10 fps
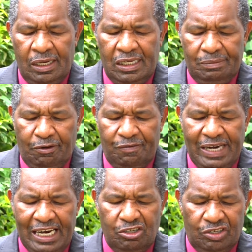In the book of
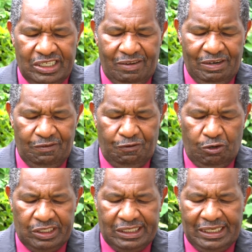Daniel
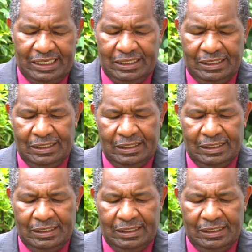7.14,